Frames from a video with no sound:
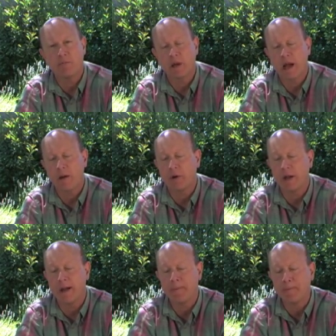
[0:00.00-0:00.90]

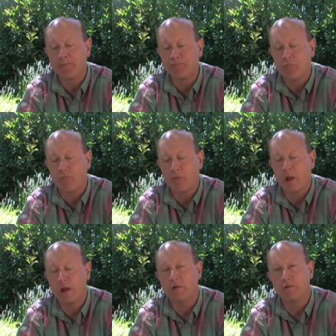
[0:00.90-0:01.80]
Cabernet
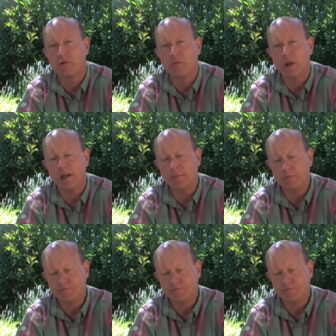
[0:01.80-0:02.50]
is, to me,